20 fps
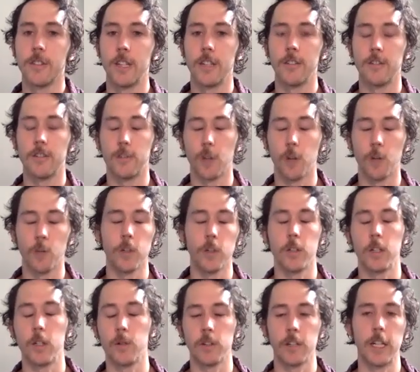that don't
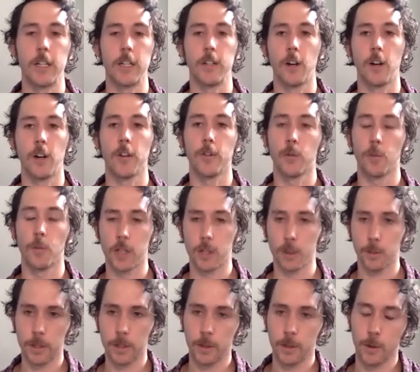really relate at all to what
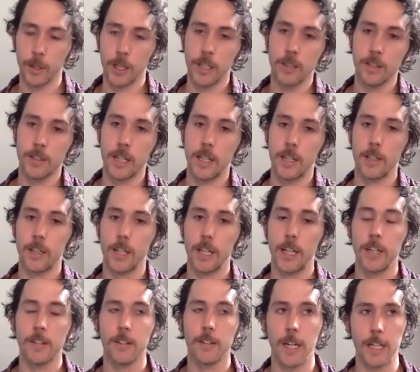you'll be doing day to
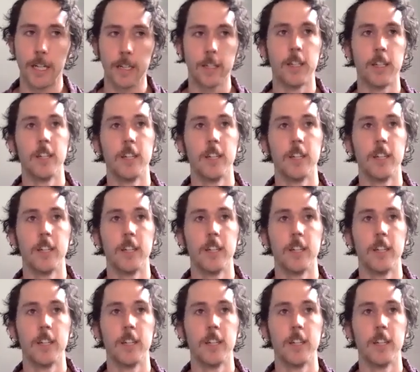day. Like